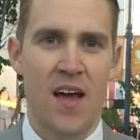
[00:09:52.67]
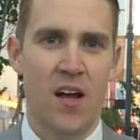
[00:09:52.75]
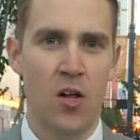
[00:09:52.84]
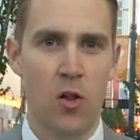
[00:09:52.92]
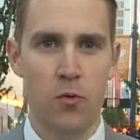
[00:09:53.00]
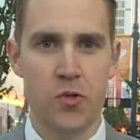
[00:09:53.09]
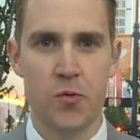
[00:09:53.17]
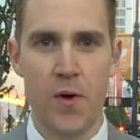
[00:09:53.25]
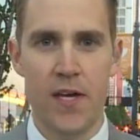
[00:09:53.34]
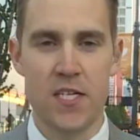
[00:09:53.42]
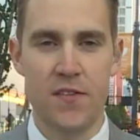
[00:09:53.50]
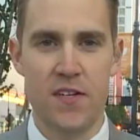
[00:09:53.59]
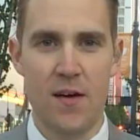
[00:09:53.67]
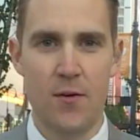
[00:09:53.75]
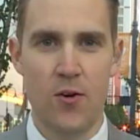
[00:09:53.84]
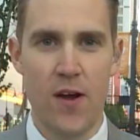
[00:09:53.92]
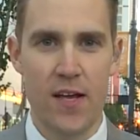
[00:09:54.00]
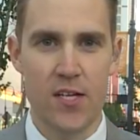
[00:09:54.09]
close race on the
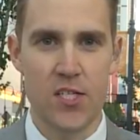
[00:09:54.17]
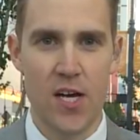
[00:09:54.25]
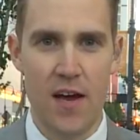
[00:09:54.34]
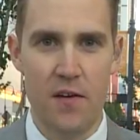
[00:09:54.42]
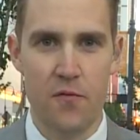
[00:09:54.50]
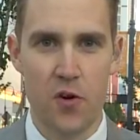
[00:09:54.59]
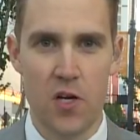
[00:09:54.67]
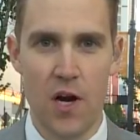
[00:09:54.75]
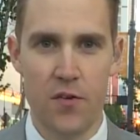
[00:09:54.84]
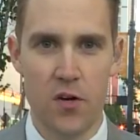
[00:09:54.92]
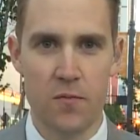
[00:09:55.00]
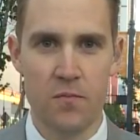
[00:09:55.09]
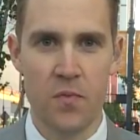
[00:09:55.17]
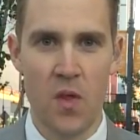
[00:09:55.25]
Democratic side for governor.